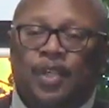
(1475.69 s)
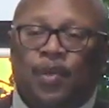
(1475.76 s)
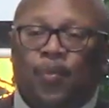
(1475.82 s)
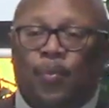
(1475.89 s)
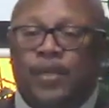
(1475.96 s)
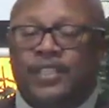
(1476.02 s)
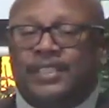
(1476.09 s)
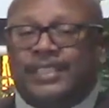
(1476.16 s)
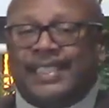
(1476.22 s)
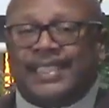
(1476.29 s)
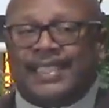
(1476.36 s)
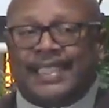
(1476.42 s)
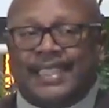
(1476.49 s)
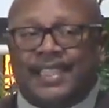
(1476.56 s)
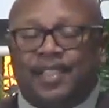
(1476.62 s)
once they
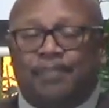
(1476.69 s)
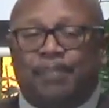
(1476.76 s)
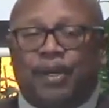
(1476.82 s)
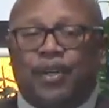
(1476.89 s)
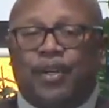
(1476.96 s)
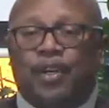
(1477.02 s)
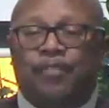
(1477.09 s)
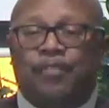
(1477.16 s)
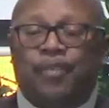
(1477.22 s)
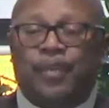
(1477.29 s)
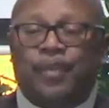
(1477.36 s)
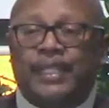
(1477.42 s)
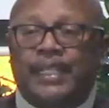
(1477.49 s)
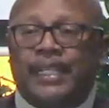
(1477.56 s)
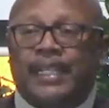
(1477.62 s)
did the burnt
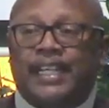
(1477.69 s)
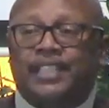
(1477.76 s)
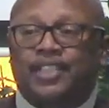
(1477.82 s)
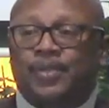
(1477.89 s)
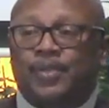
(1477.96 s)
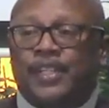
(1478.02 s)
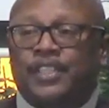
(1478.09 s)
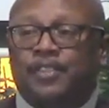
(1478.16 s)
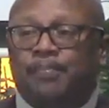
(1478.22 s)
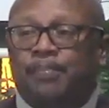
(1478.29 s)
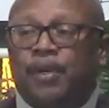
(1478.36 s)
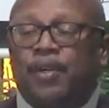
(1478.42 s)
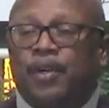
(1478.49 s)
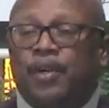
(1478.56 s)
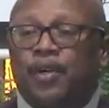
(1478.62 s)
offering, and I stress
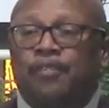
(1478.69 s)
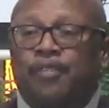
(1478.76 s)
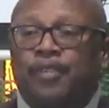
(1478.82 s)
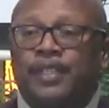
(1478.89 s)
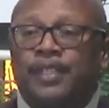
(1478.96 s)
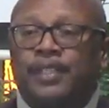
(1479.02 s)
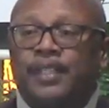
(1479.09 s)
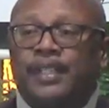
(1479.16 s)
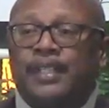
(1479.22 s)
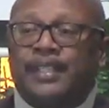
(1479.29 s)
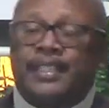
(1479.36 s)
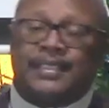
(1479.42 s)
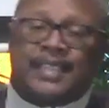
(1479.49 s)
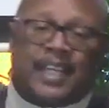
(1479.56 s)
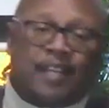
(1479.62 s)
burnt offering,
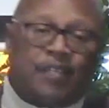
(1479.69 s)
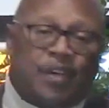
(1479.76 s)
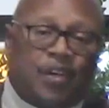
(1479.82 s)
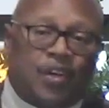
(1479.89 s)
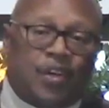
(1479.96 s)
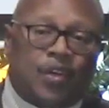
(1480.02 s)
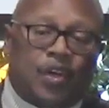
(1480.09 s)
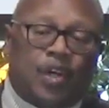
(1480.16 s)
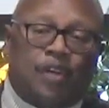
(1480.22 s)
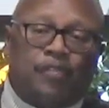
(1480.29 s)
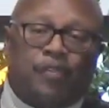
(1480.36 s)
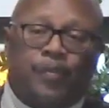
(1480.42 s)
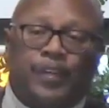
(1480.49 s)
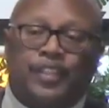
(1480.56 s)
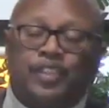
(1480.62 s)
because out of all the
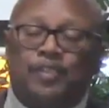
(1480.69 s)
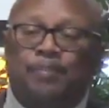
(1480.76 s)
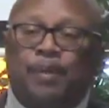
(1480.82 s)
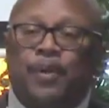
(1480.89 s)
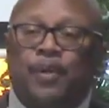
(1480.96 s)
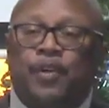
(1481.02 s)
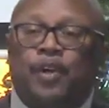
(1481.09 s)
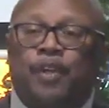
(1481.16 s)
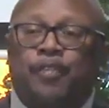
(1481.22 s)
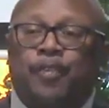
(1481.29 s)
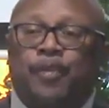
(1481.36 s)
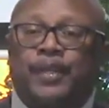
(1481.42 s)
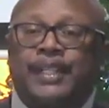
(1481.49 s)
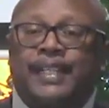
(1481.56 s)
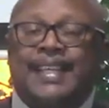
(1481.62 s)
offerings, the burnt
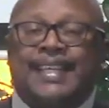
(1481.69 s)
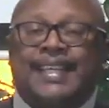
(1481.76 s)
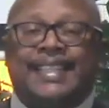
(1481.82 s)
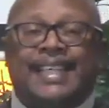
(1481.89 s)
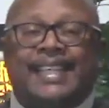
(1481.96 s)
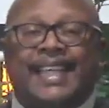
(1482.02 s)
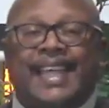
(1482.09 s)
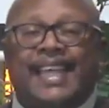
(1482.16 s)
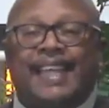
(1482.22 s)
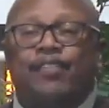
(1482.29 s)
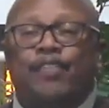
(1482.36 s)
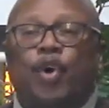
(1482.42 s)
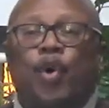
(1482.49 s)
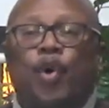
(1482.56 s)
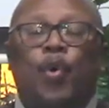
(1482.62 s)
offering, they gave
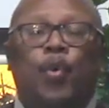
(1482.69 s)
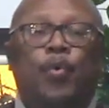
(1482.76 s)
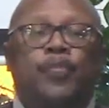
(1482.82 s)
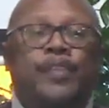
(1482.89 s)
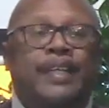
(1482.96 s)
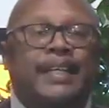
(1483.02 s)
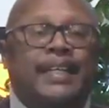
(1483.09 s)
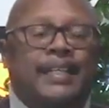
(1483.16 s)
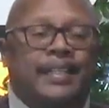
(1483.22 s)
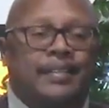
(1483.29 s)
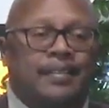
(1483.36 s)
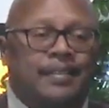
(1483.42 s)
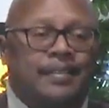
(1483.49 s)
the whole thing.